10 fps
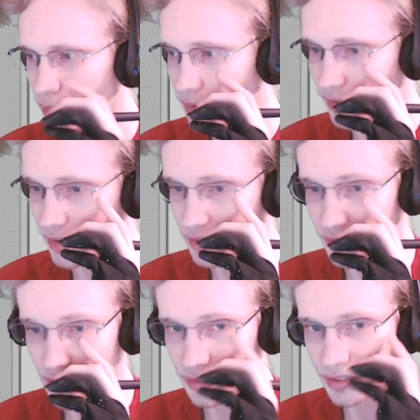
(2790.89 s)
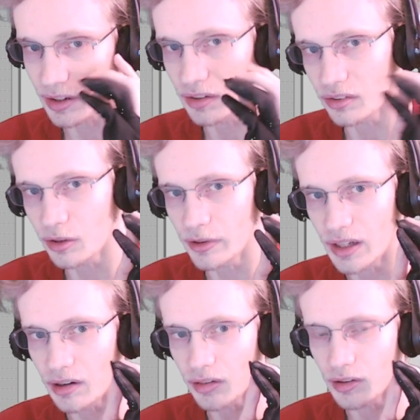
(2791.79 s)
But I think now it's kind of slowing
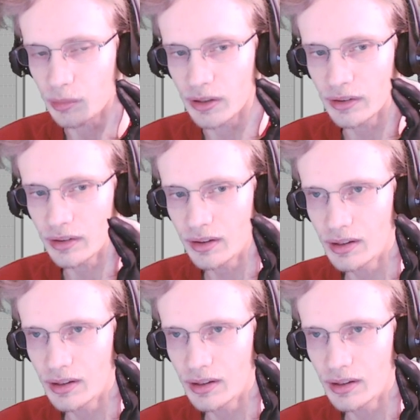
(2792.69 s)
down a little bit,